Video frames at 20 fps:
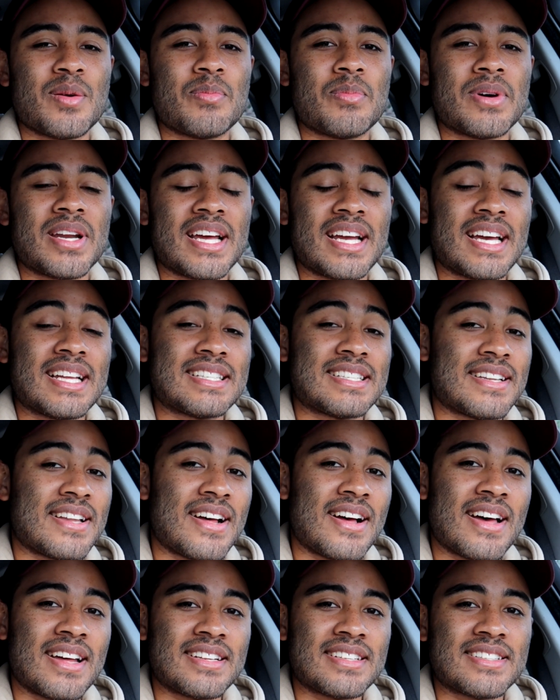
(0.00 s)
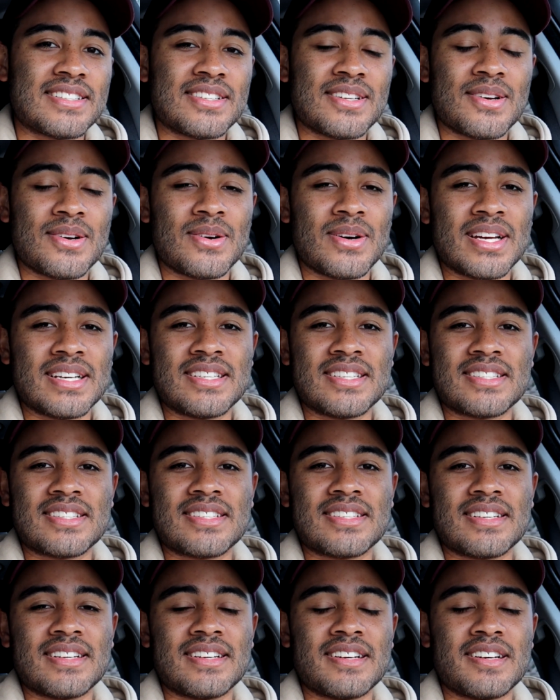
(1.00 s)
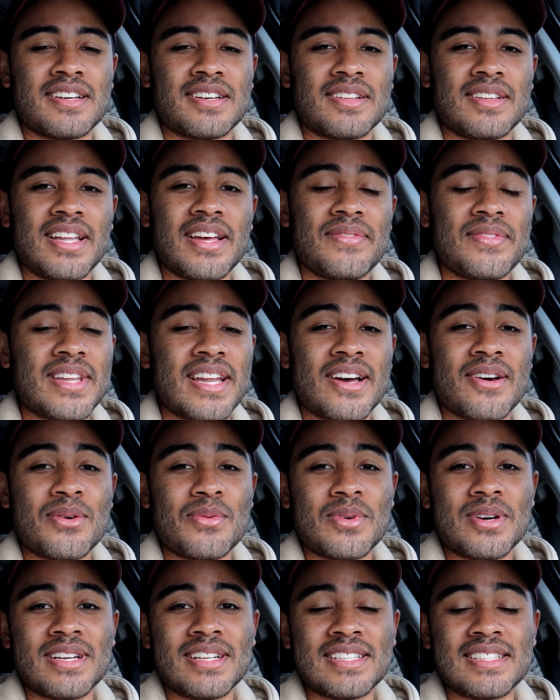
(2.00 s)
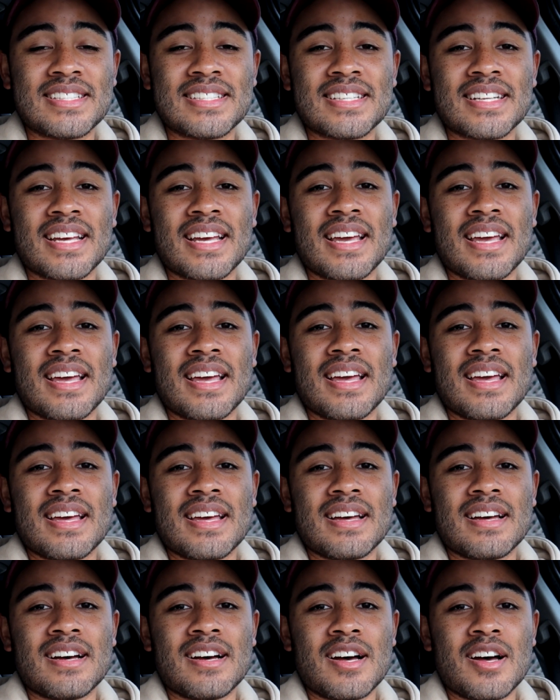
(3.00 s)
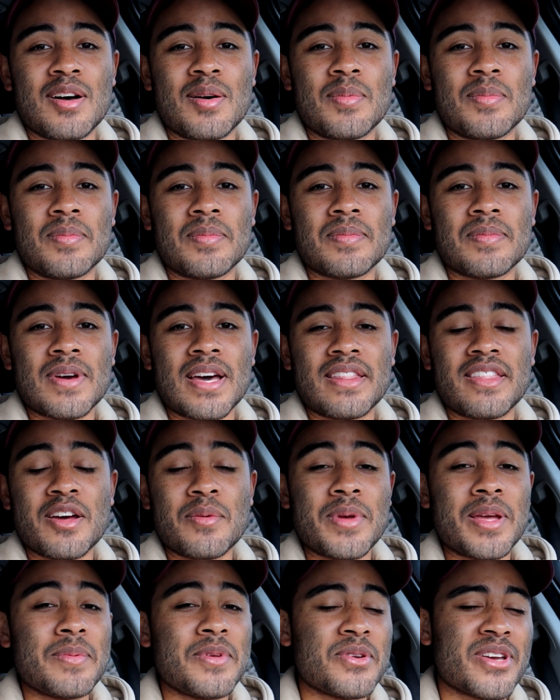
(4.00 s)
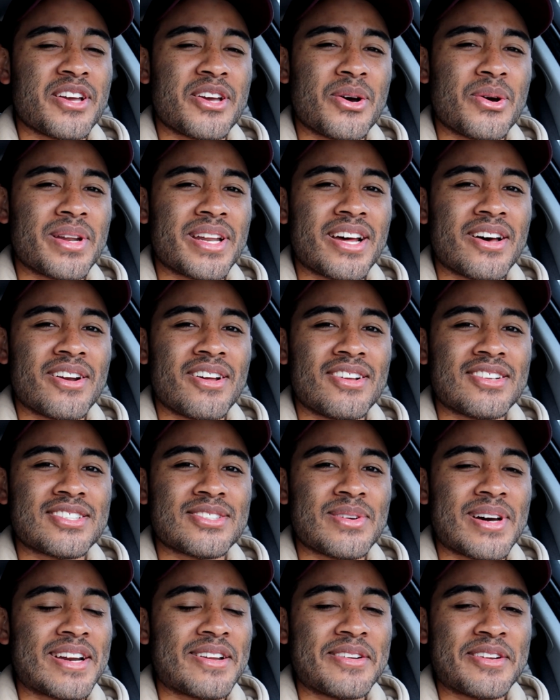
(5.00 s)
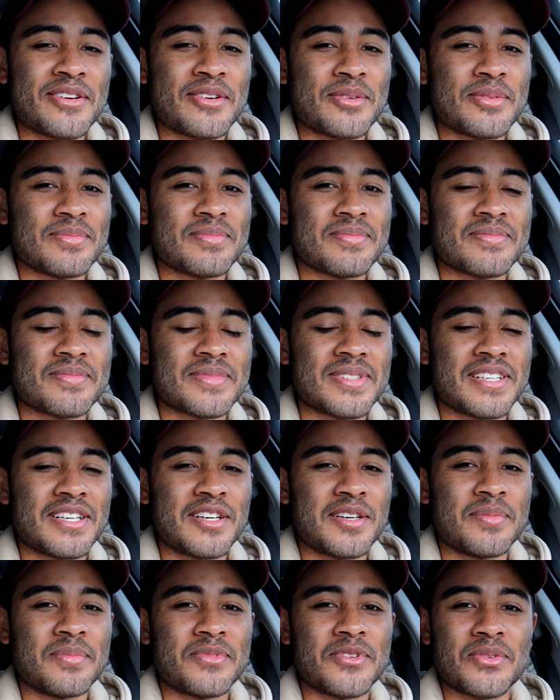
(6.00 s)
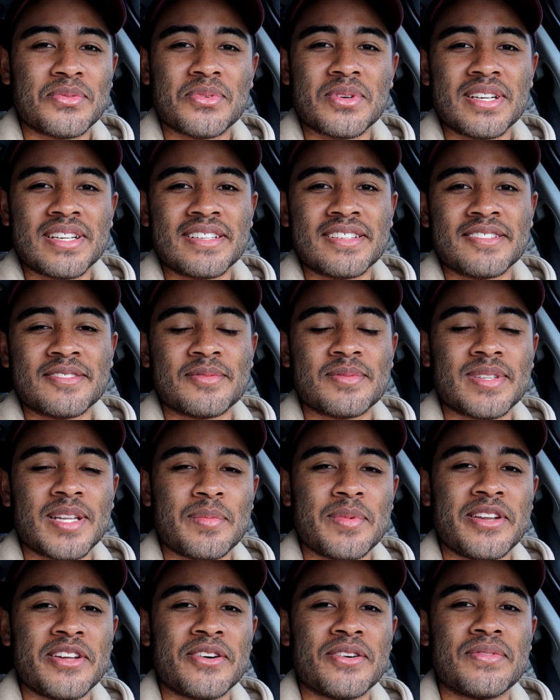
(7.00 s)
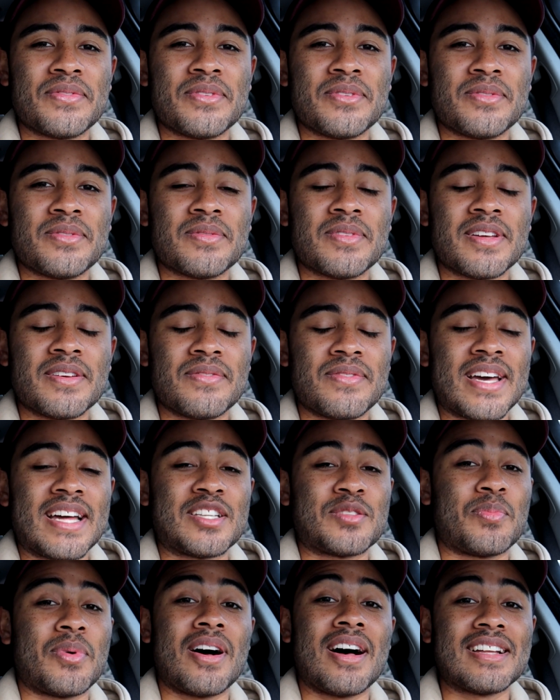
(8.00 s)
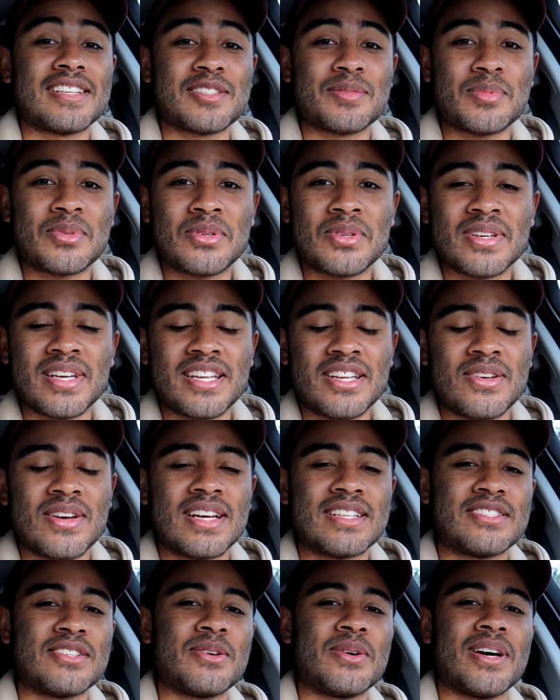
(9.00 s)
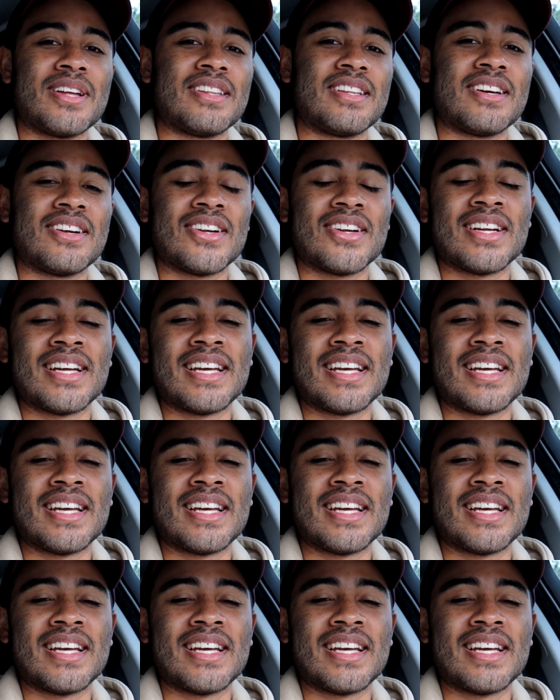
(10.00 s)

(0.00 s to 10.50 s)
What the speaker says: but I guess not, so I just left it how it was. I thought maybe you can code it out also, I don't know. Feel free to let me know if that's possible, any of you guys know out there.